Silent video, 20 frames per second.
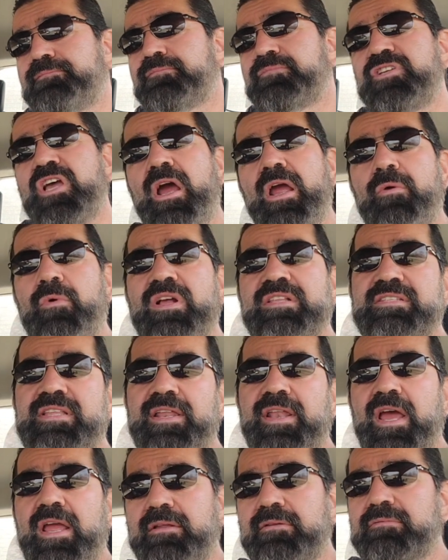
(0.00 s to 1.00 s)
Sorry, Wednesday
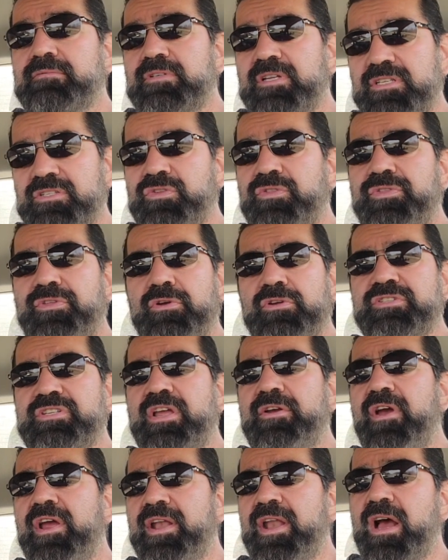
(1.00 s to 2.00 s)
night. It's
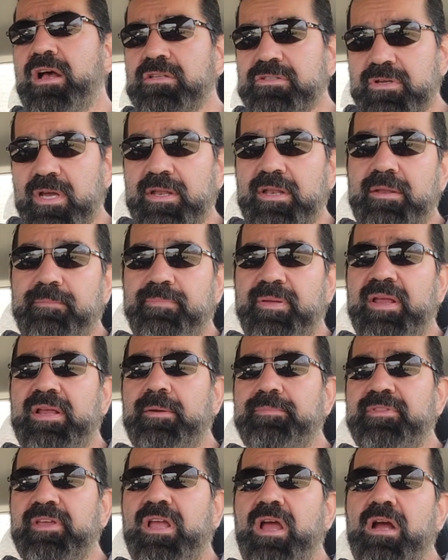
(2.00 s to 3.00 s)
Thursday right now. So I didn't pick
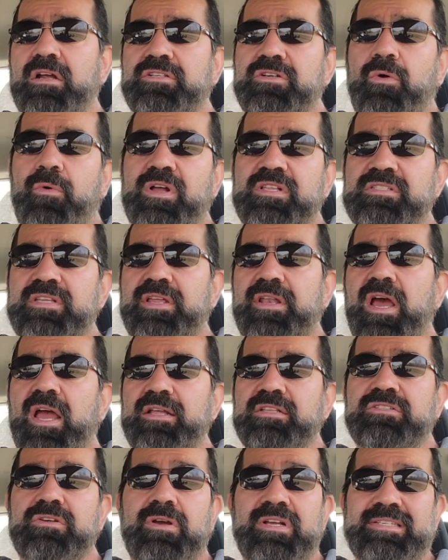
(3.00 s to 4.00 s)
up the car till Wednesday
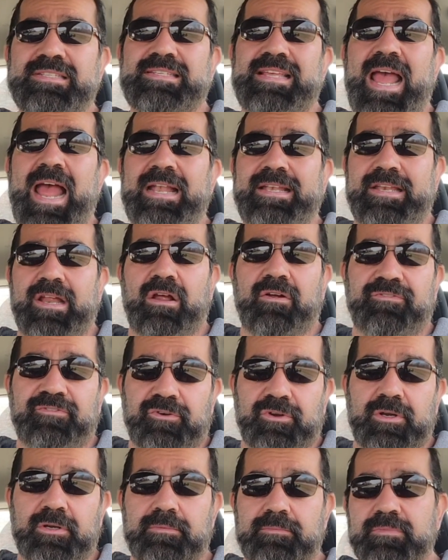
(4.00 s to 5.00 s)
night. So I sat there
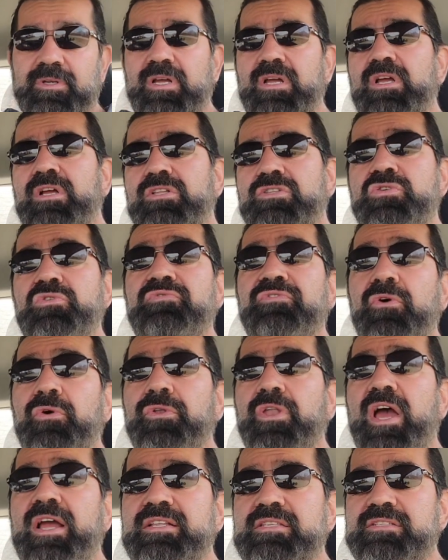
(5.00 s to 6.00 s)
for 2
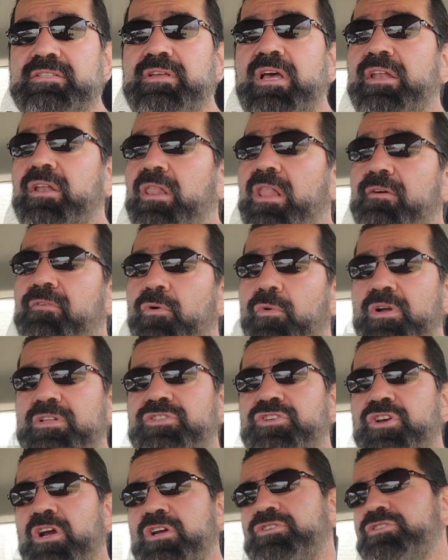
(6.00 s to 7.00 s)
full nights on a level 1
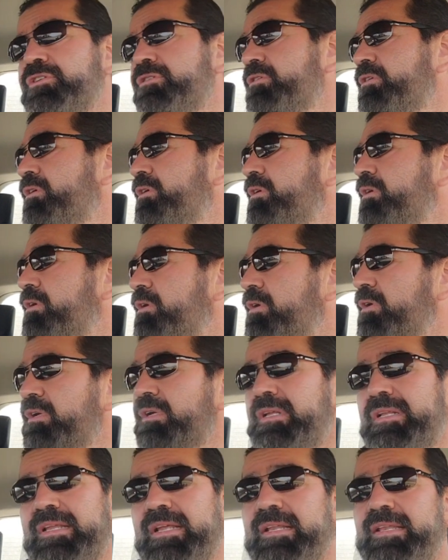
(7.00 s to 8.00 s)
charger.
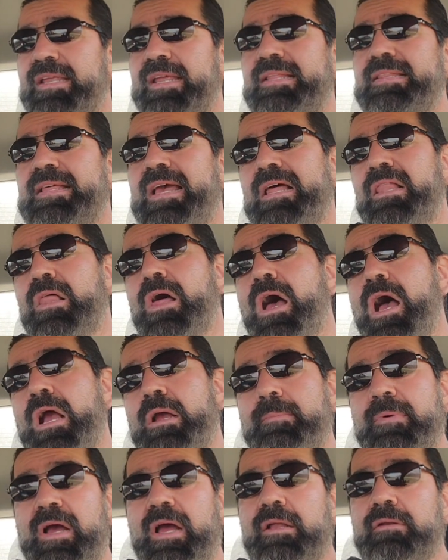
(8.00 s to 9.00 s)
Didn't need that
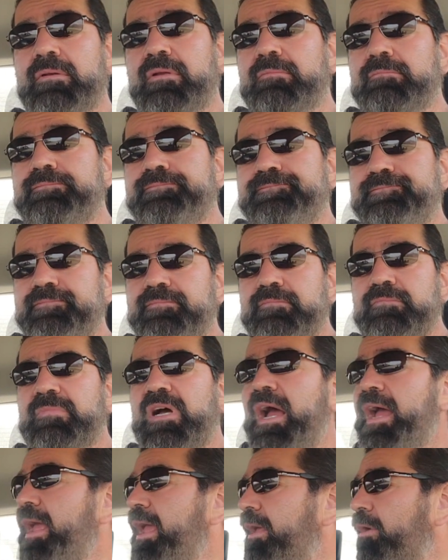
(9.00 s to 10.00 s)
long, but
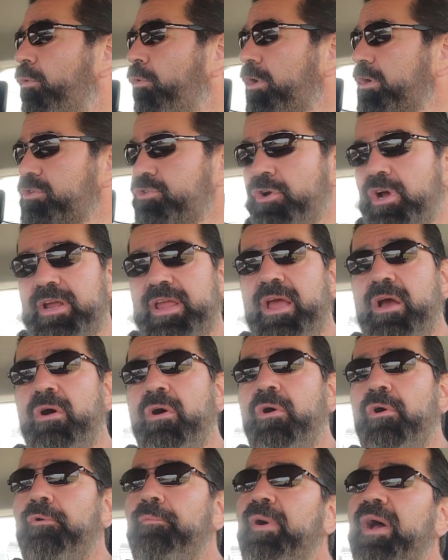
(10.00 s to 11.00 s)
I had a work truck at
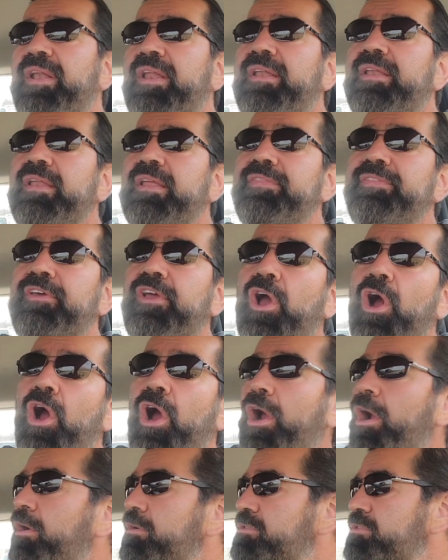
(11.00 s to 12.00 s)
home. I didn't need the
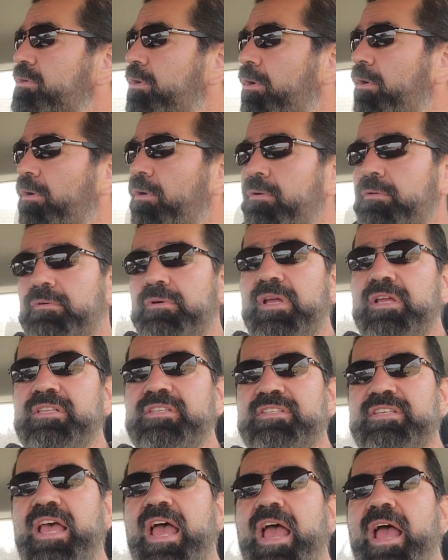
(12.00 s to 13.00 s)
car, so it
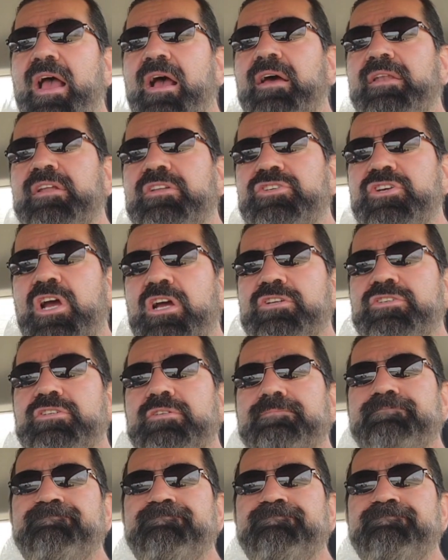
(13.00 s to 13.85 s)
sat on a charger.